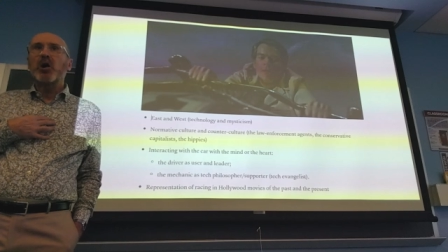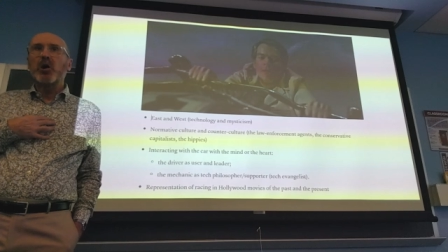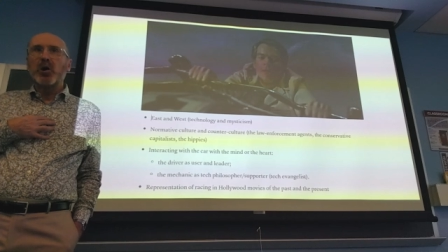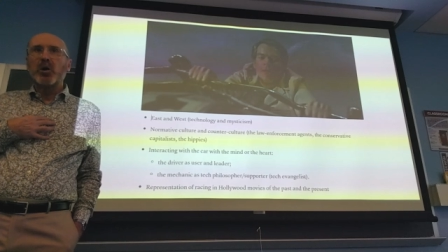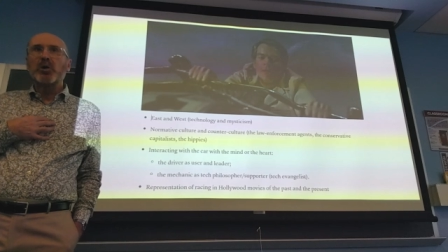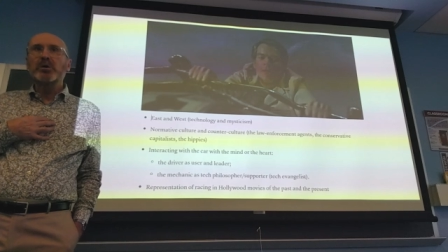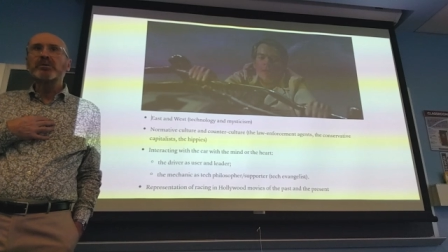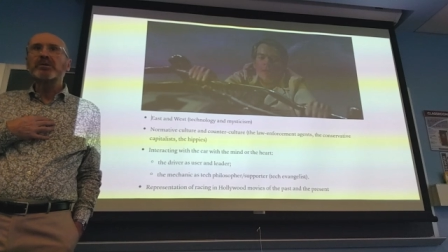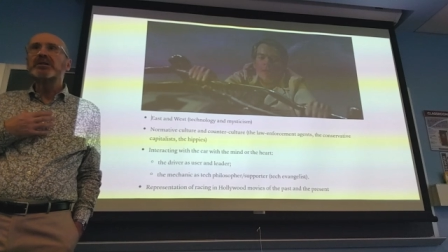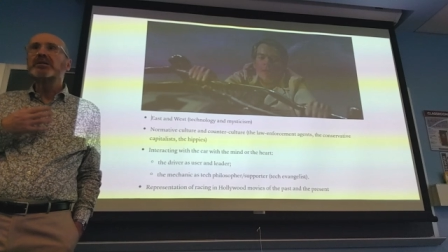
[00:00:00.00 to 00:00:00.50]

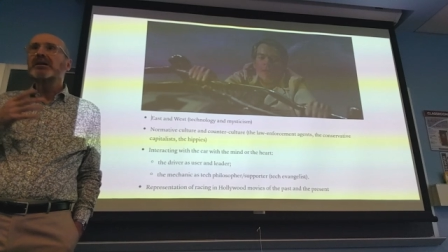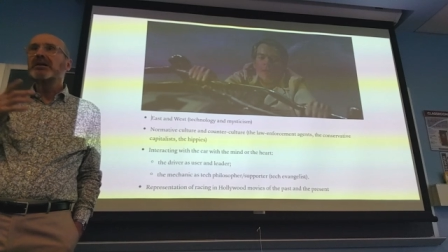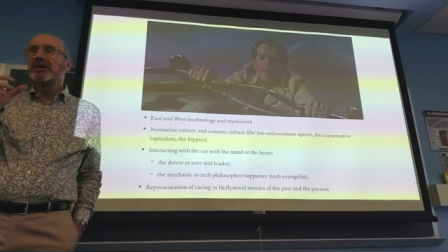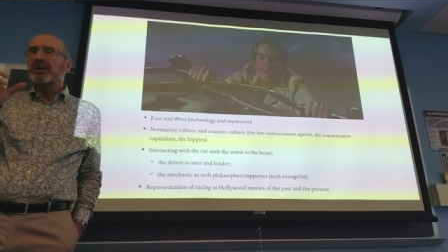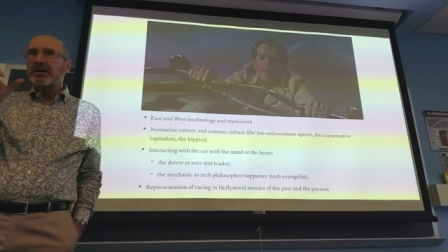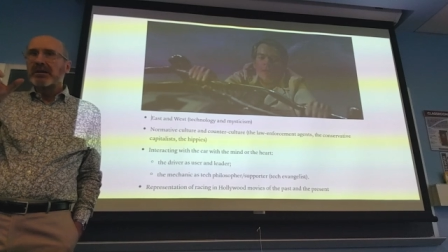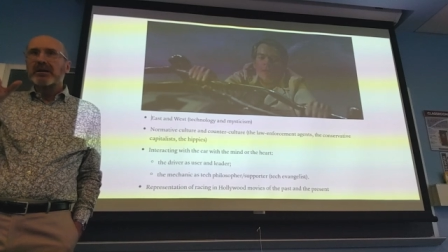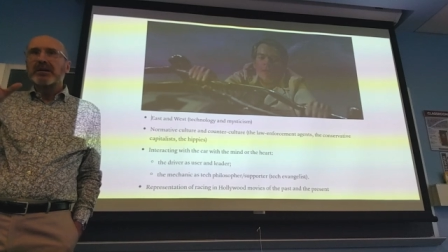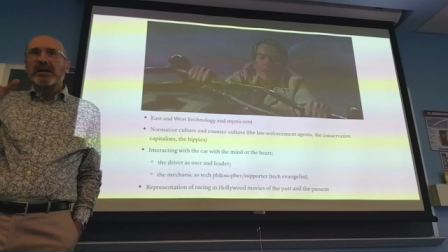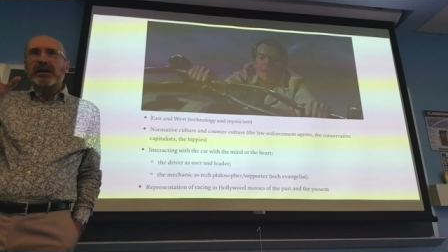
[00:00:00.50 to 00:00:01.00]
owned
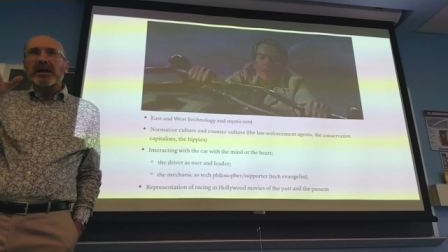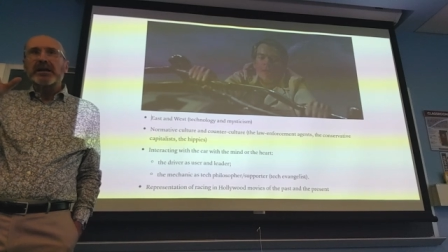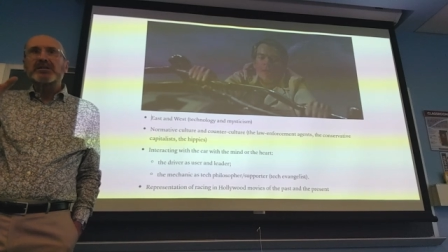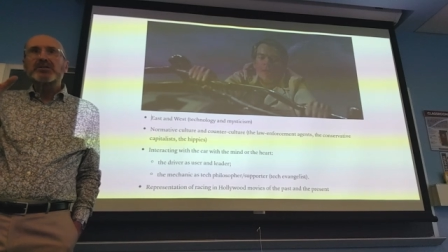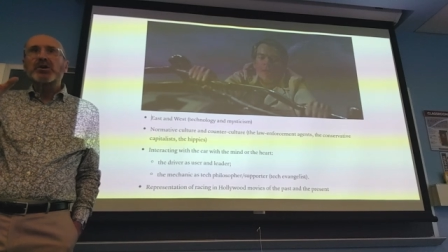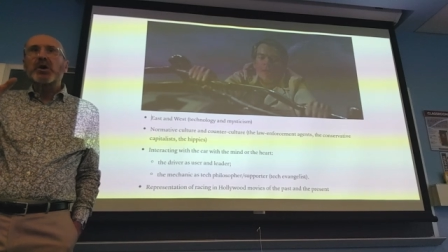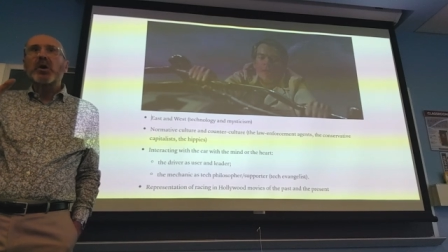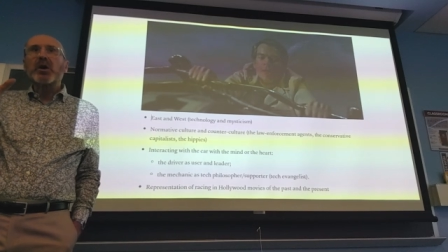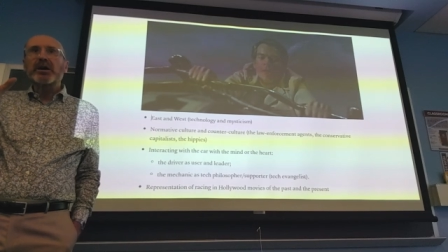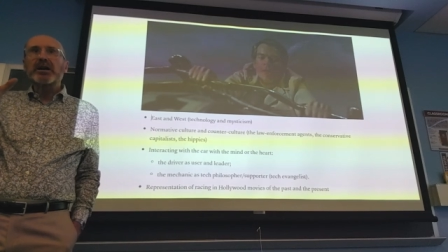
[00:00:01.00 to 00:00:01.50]
a
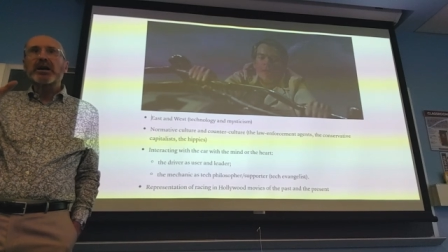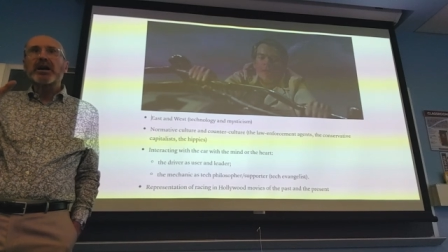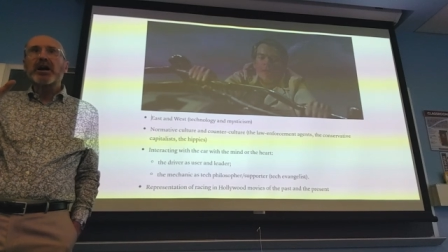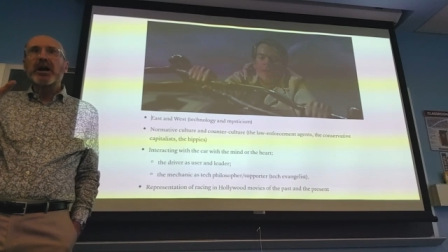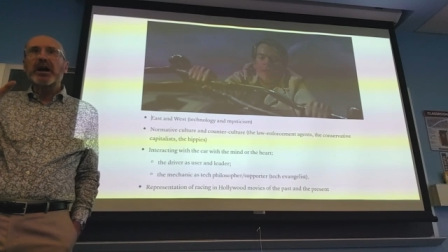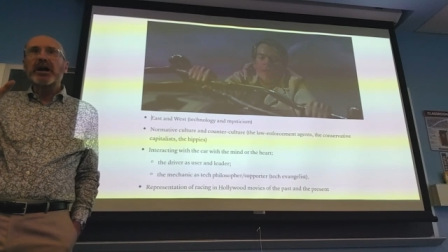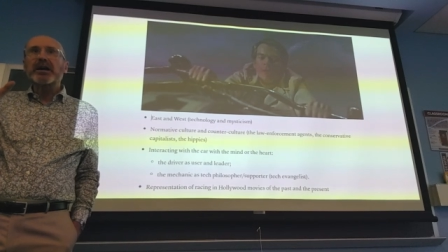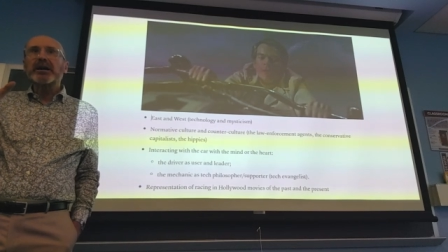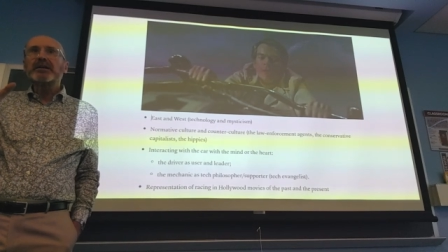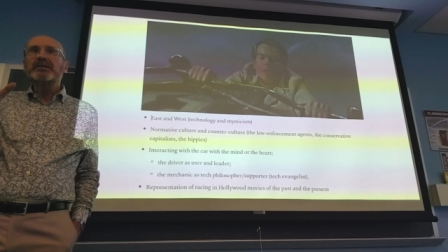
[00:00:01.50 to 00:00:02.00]
toy
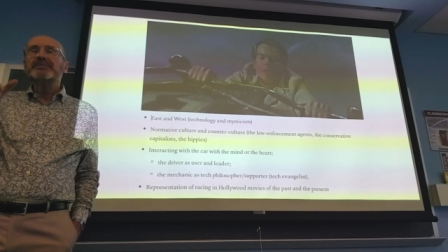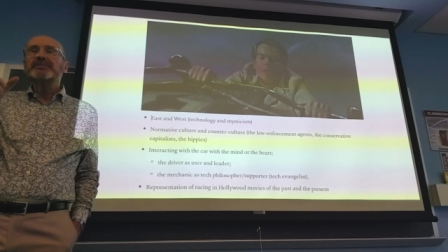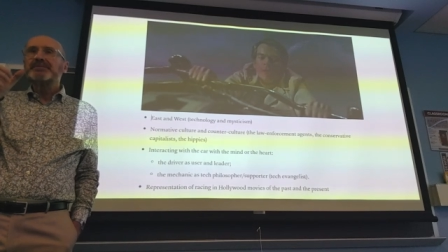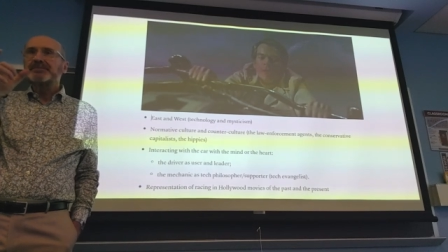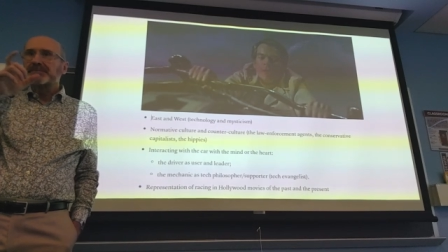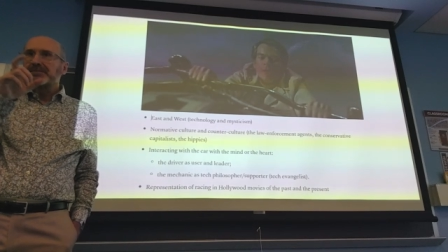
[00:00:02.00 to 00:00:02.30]
car,